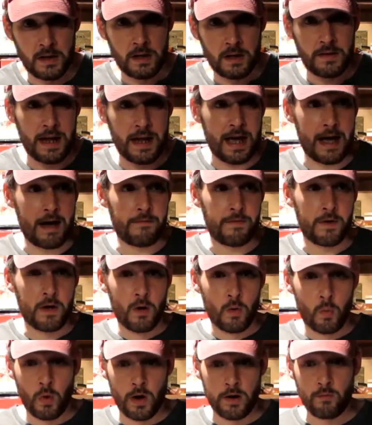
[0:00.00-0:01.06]
they have
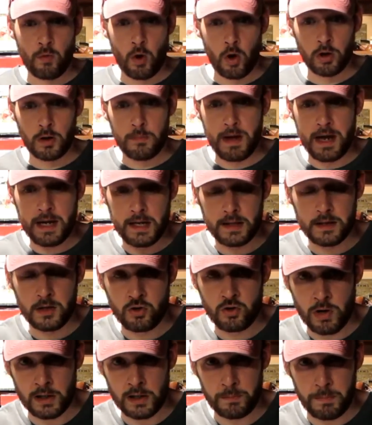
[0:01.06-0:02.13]
one roller making the
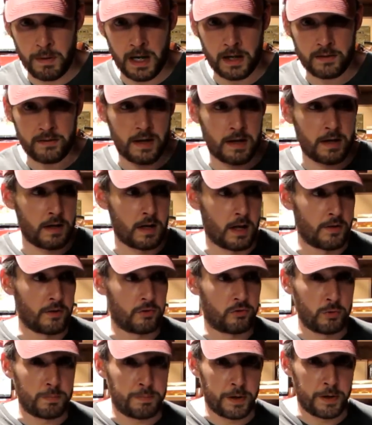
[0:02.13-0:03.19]
dress box and another
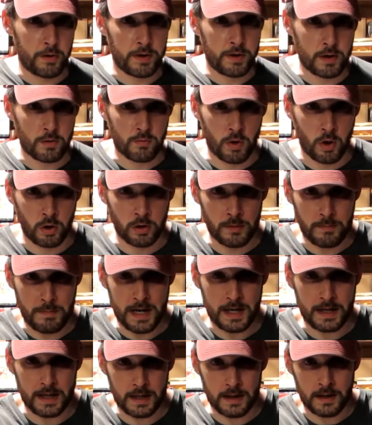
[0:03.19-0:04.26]
superior roller
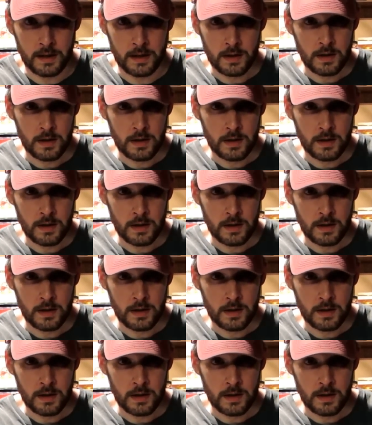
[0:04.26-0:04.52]
making